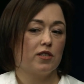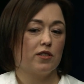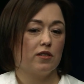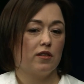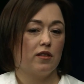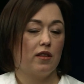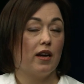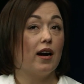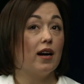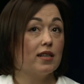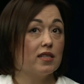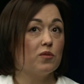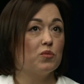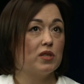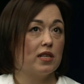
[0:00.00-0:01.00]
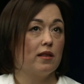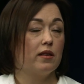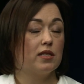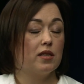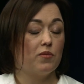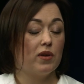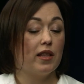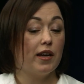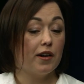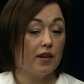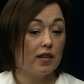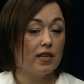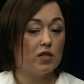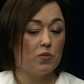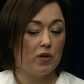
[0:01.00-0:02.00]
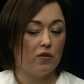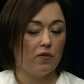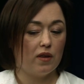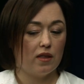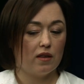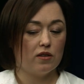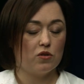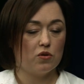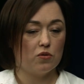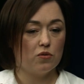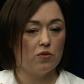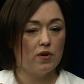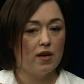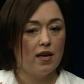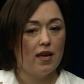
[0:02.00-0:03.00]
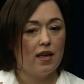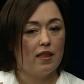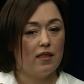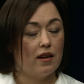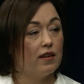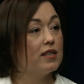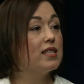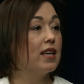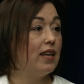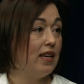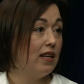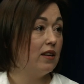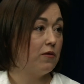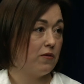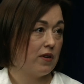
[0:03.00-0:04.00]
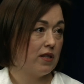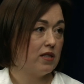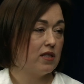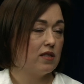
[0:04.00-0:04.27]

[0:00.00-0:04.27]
there are some similarities between the two, there is a key difference.